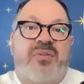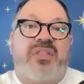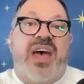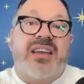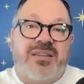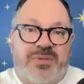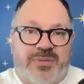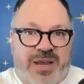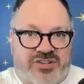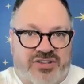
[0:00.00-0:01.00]
how that can be
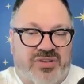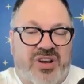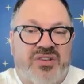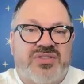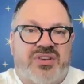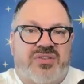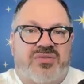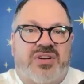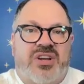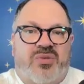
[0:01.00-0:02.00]
magical
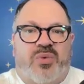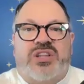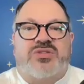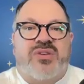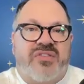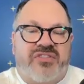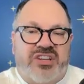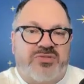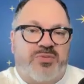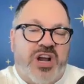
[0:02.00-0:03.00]
also once you have a
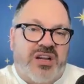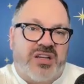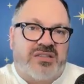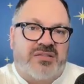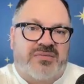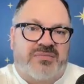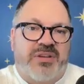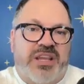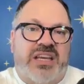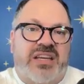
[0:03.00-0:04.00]
finished product,
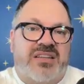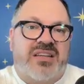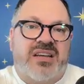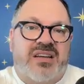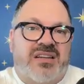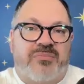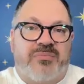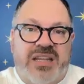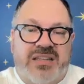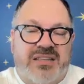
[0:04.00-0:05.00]
be it
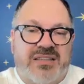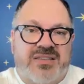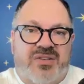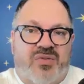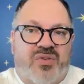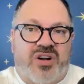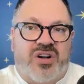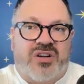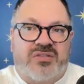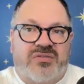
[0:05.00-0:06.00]
mittens
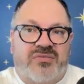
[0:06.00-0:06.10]
or